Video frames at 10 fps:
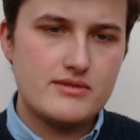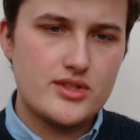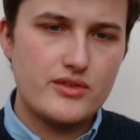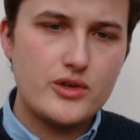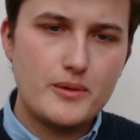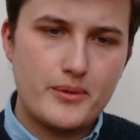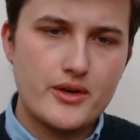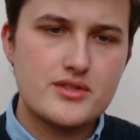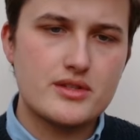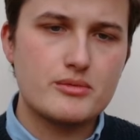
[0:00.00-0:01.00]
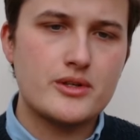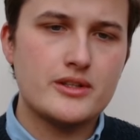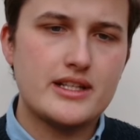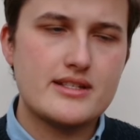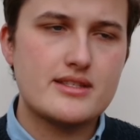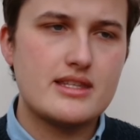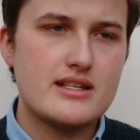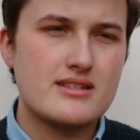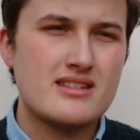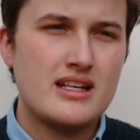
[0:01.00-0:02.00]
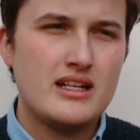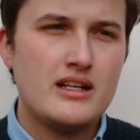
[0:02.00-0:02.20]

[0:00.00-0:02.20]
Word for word: So if you approach the world as this